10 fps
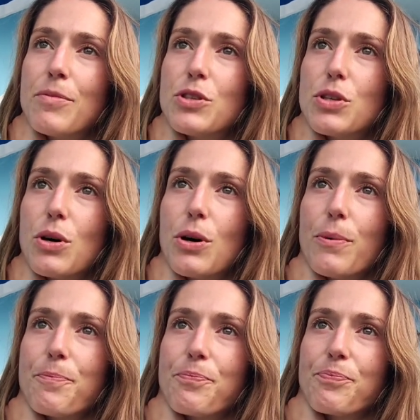
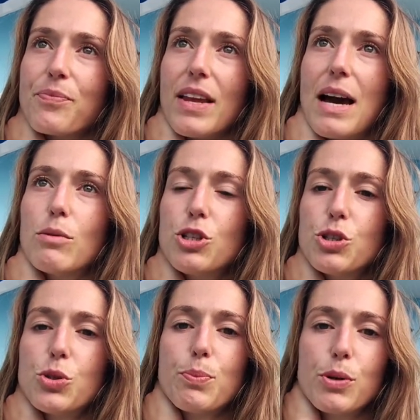So I want
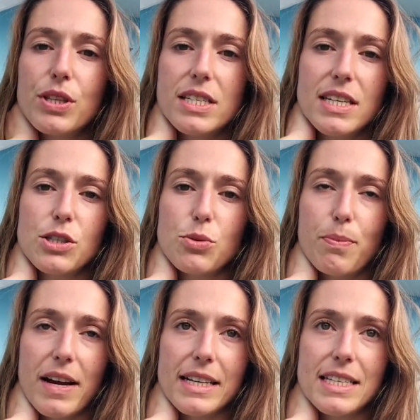you to put this into
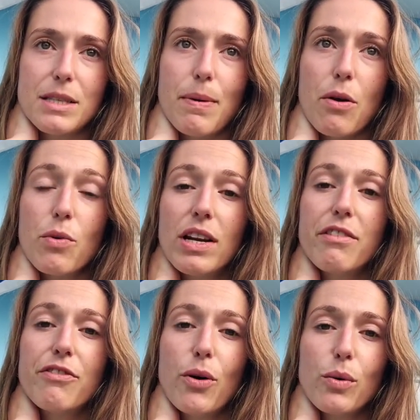practice by really
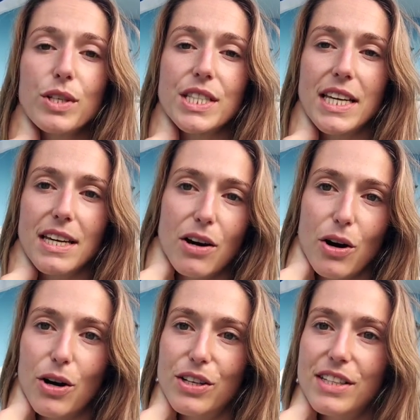focusing
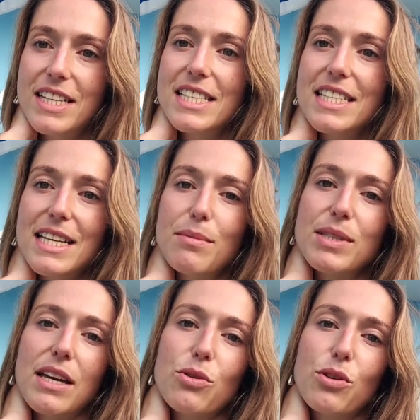on these themes
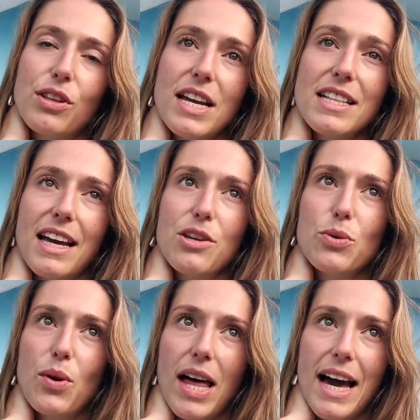that you think that
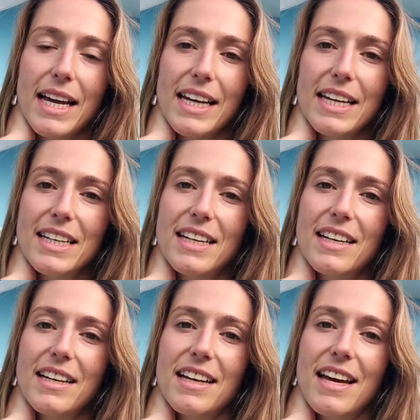you lack,
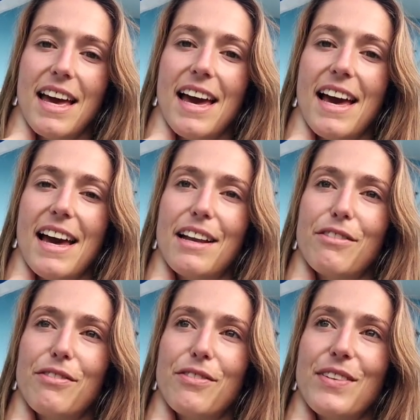
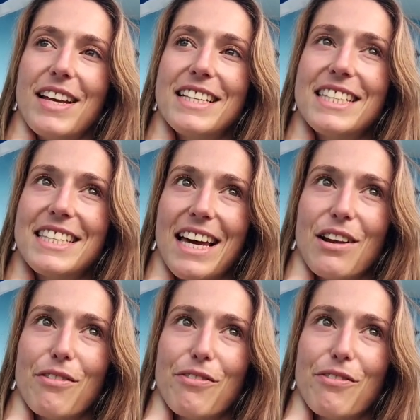and instead of